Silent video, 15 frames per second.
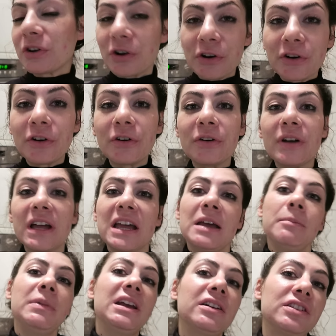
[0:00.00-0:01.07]
girl
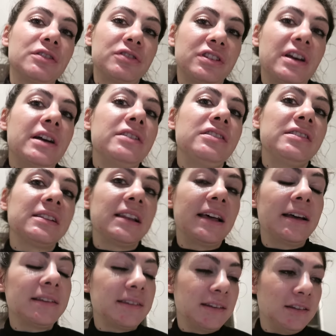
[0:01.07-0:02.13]
because of Saji's
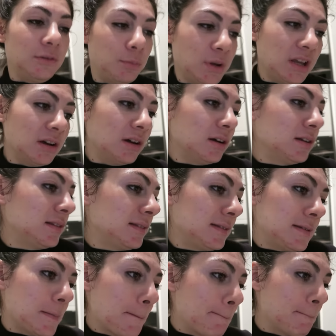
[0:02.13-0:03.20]
classes,
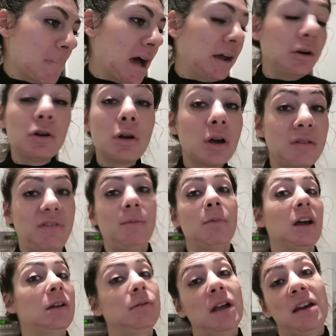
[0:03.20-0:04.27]
because I don't know if I'm
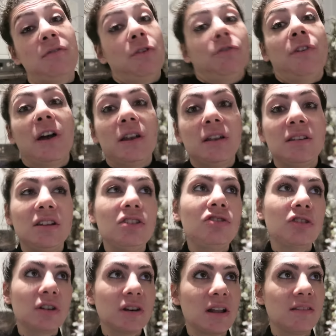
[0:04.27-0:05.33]
gonna ever find a
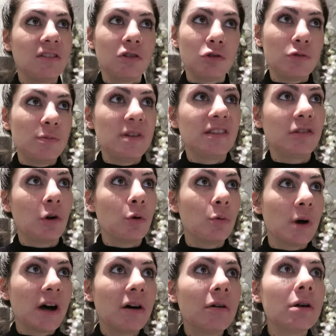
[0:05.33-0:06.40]
teacher that suits me so
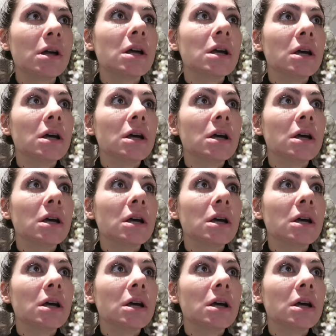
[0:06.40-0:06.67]
well.